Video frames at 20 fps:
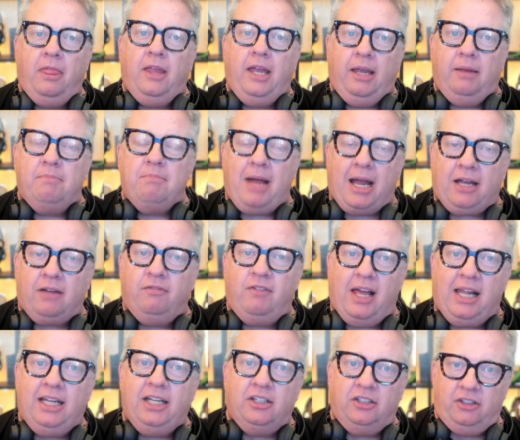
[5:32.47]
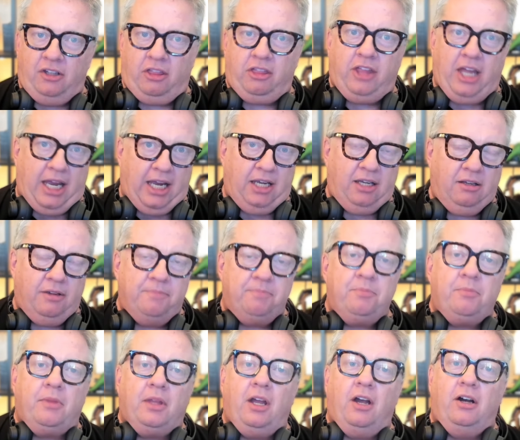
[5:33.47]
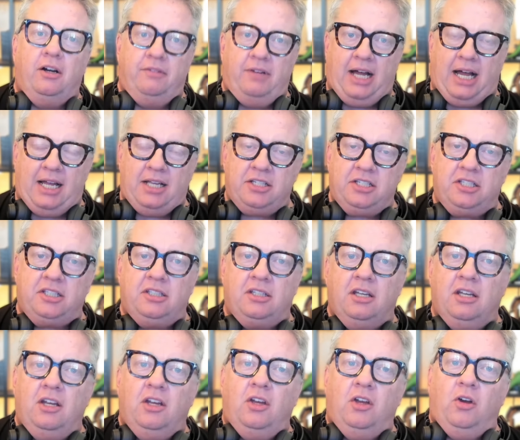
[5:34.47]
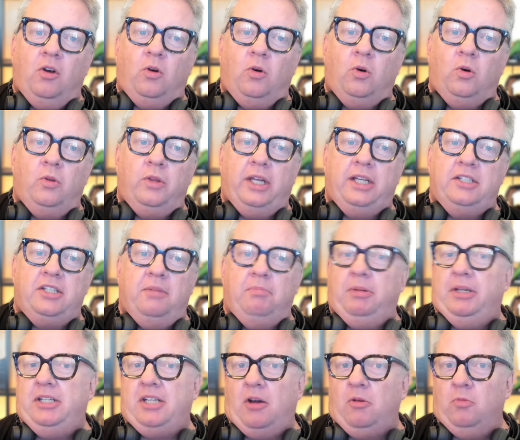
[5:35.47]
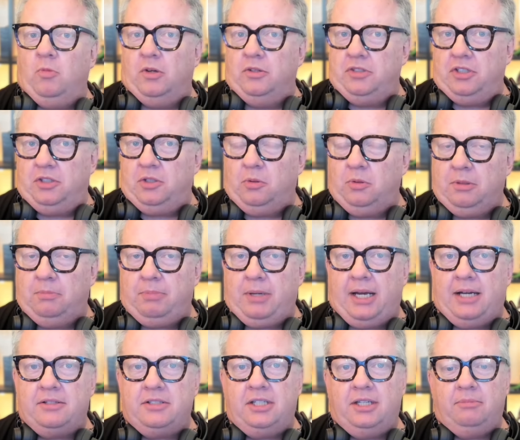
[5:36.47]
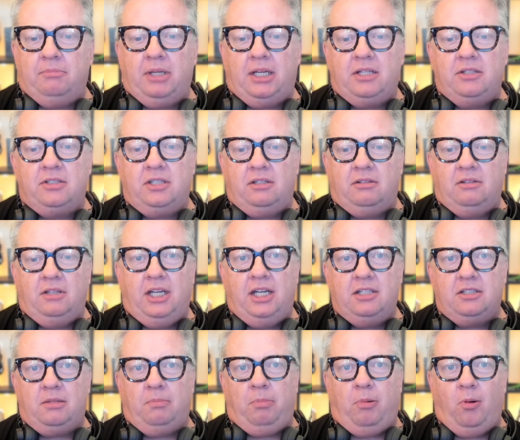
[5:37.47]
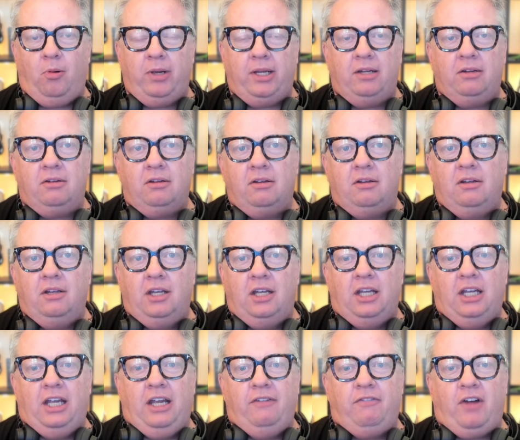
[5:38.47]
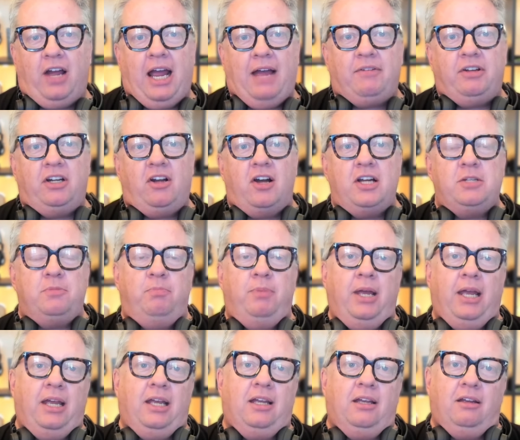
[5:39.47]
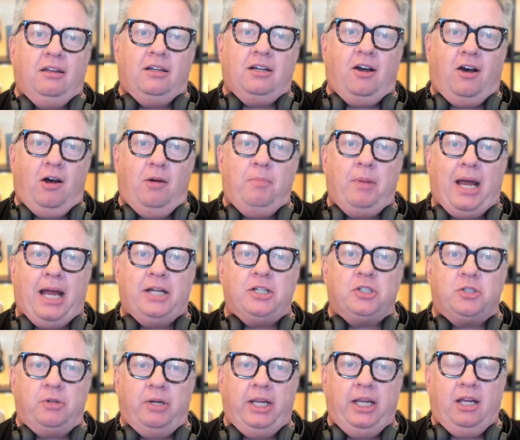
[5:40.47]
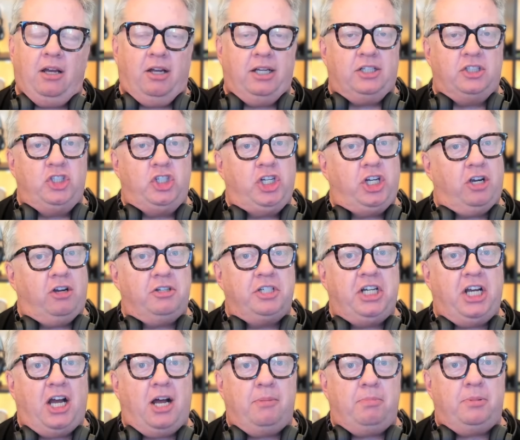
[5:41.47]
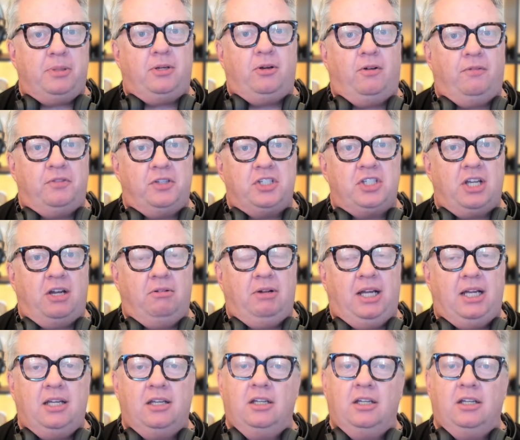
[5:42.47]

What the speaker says: Machiavellian thing of us, or they simply don't want to talk about it. Because here's the point. If I have a nice big car battery, I could charge it up off the solar.